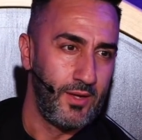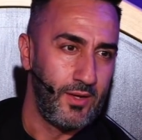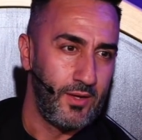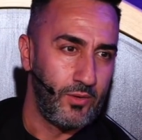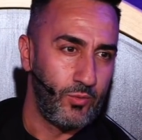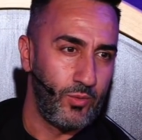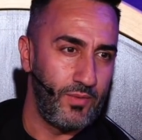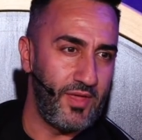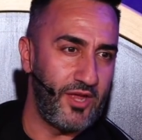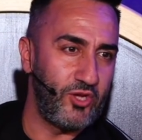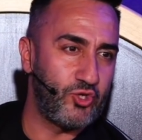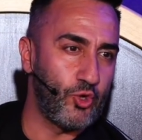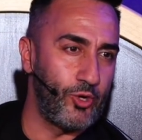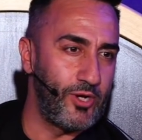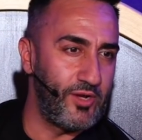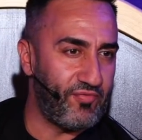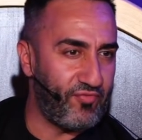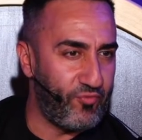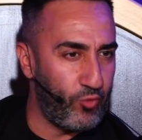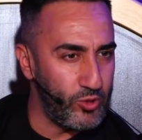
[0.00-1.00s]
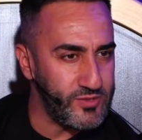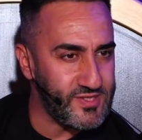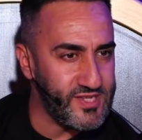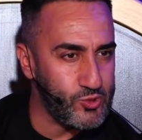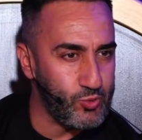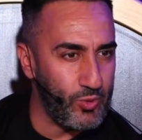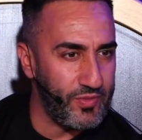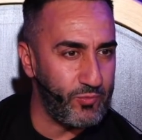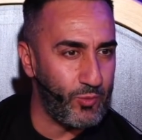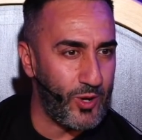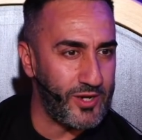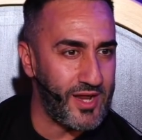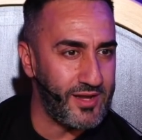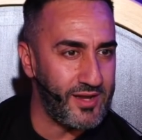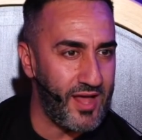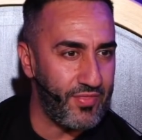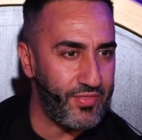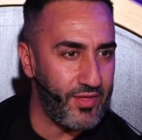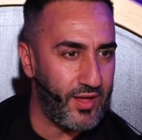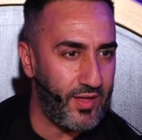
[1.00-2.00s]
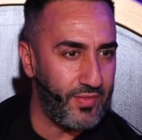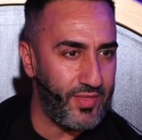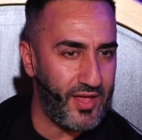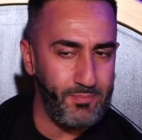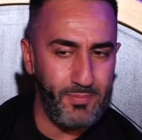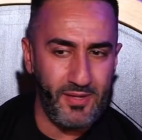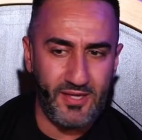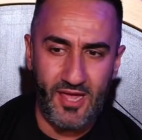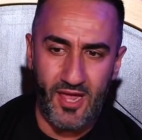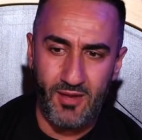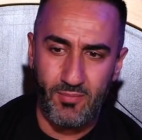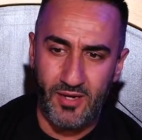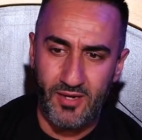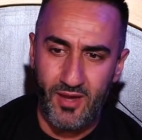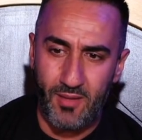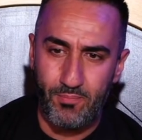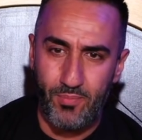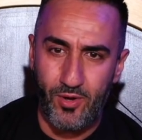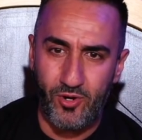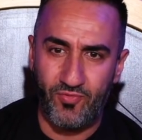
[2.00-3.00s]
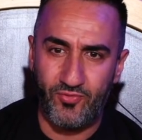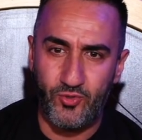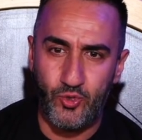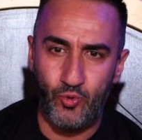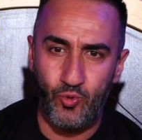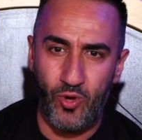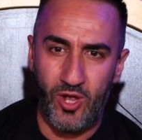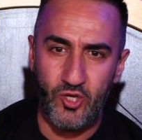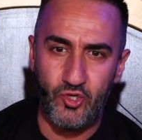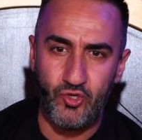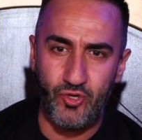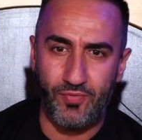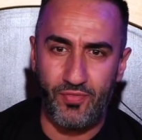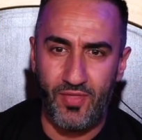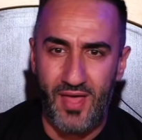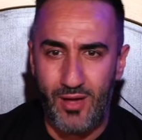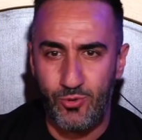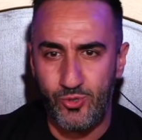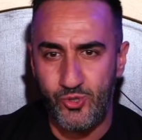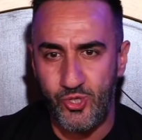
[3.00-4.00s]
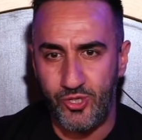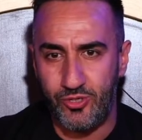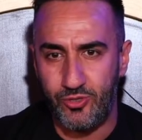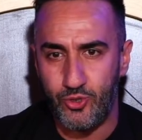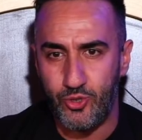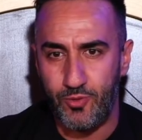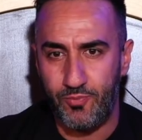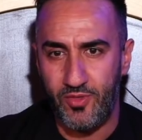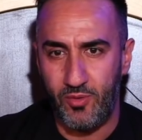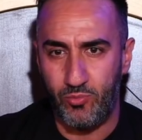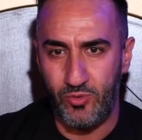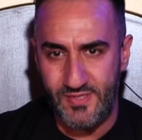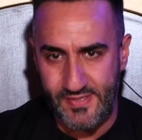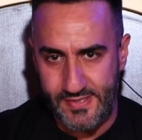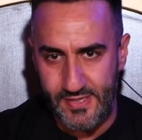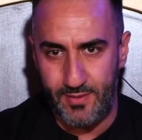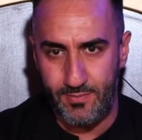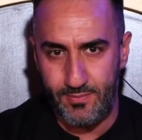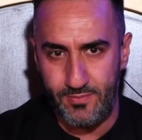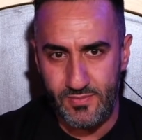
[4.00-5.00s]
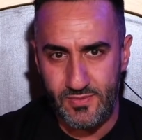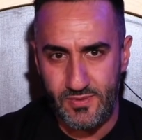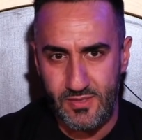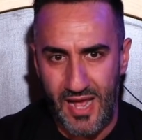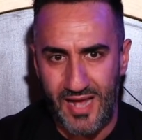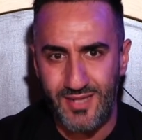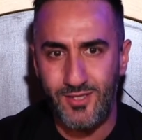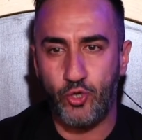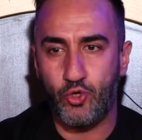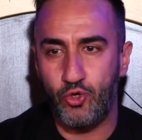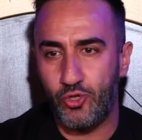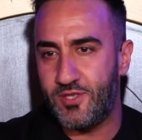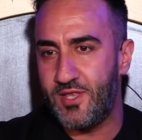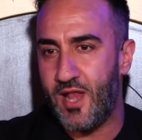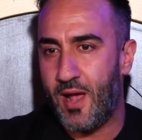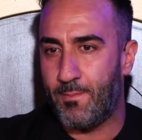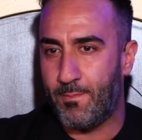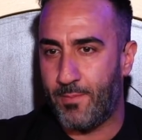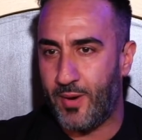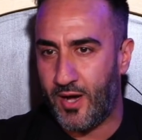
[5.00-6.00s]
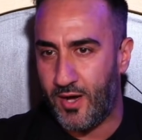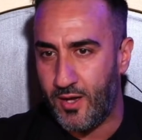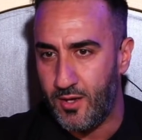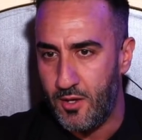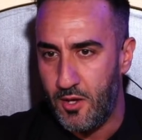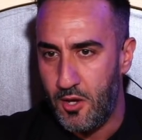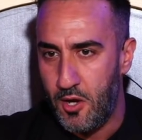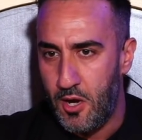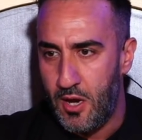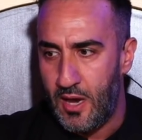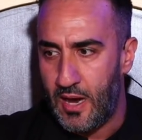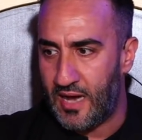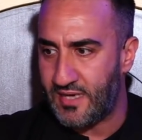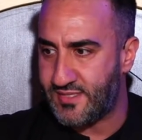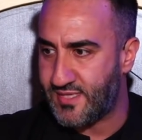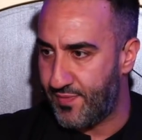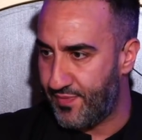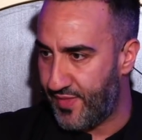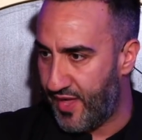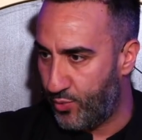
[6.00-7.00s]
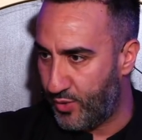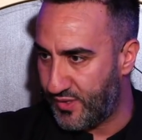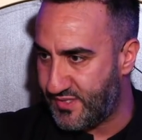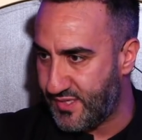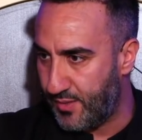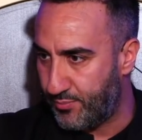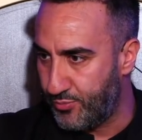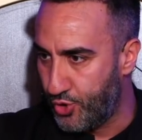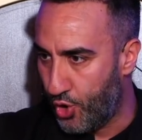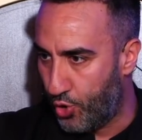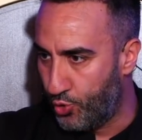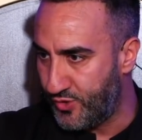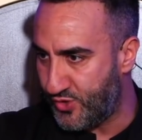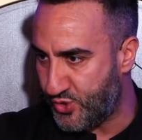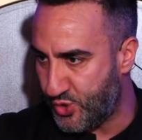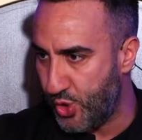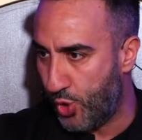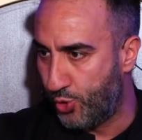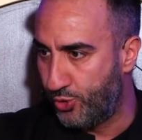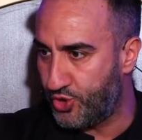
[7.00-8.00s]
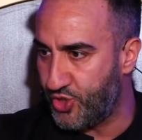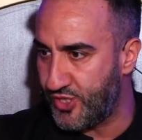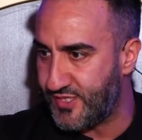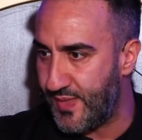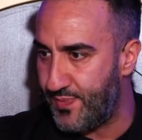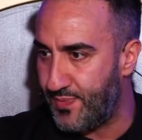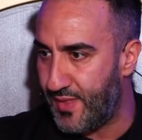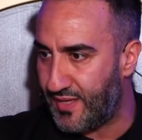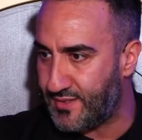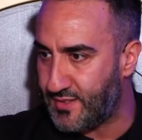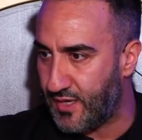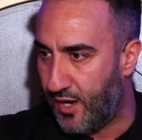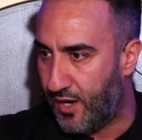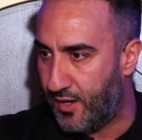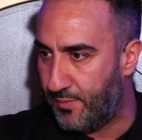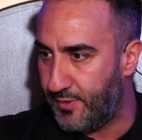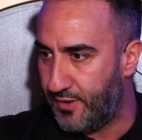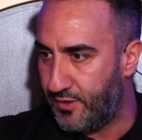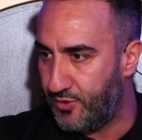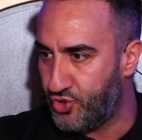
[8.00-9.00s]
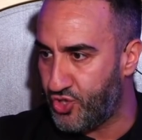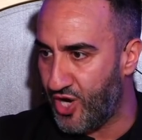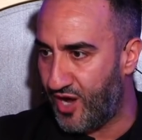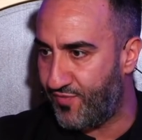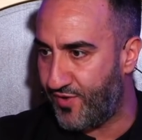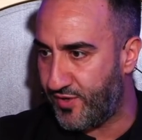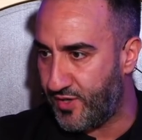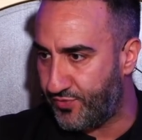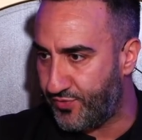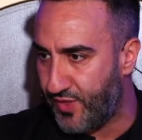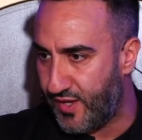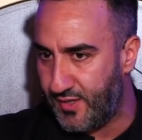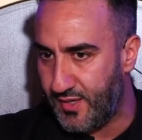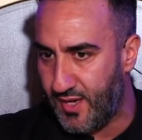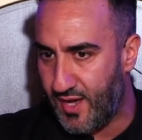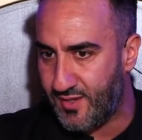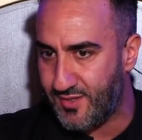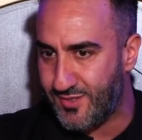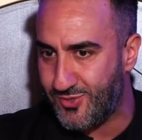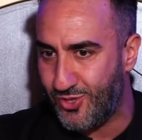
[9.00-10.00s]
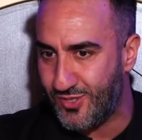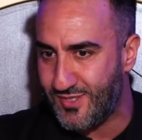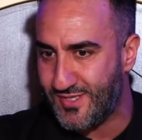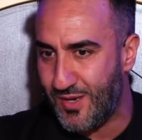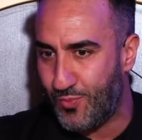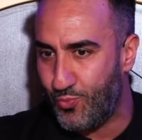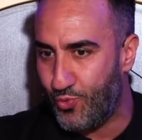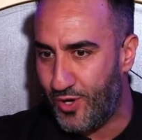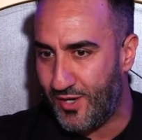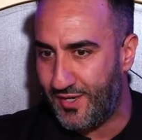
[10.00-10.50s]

When they joined forces with one another, that became a number of 200,000. The Muslims had a good number, as in there were some known soldiers in that army. Ja'far al-Tayyar is not someone